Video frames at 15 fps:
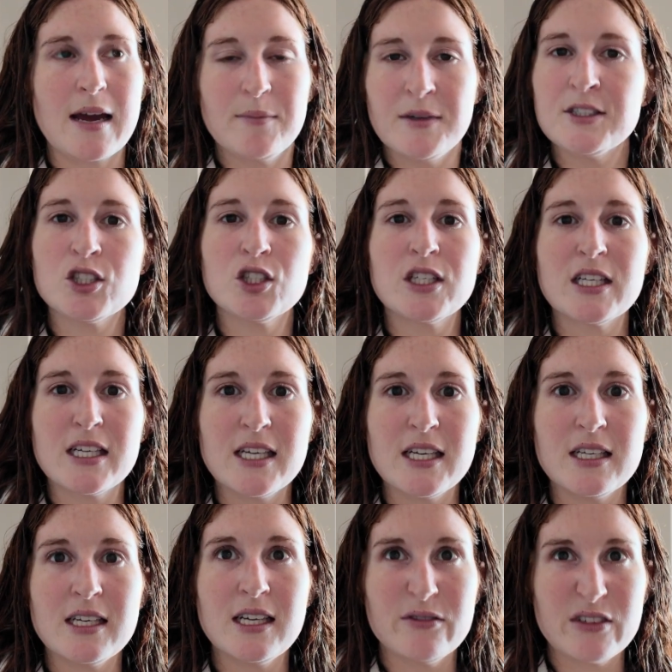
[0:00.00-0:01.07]
I made sure to
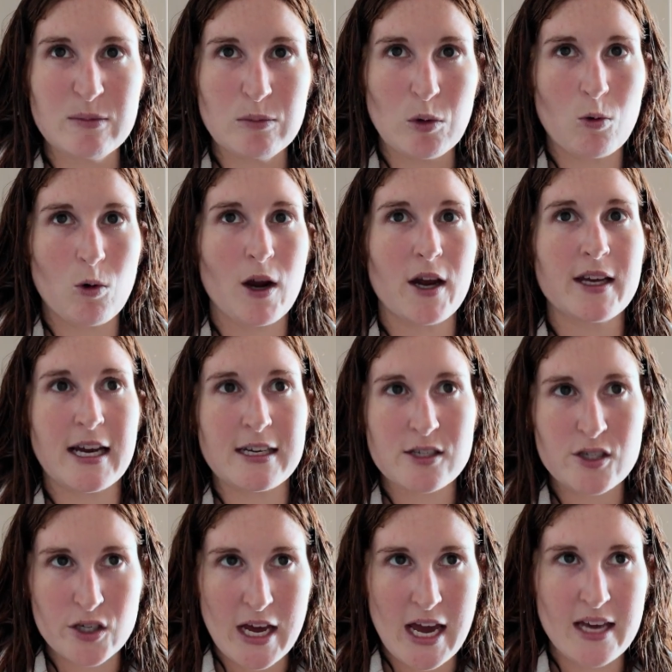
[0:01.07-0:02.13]
eat even more
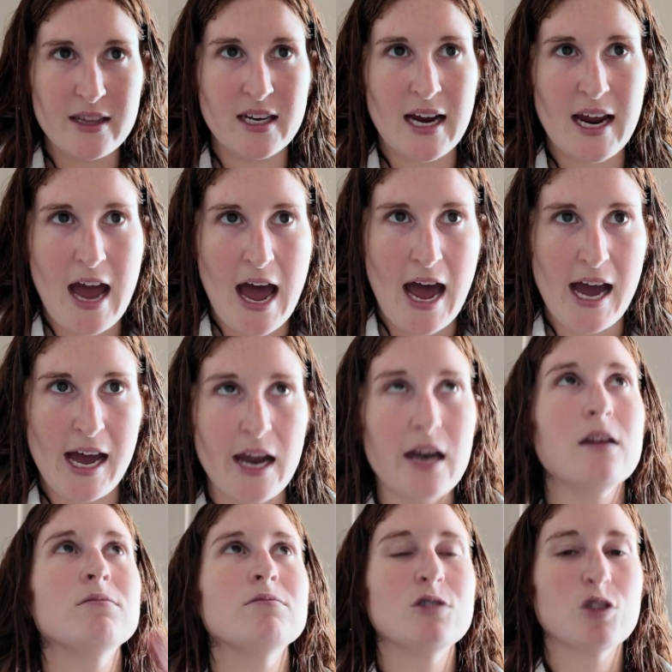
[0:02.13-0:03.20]
yesterday than I had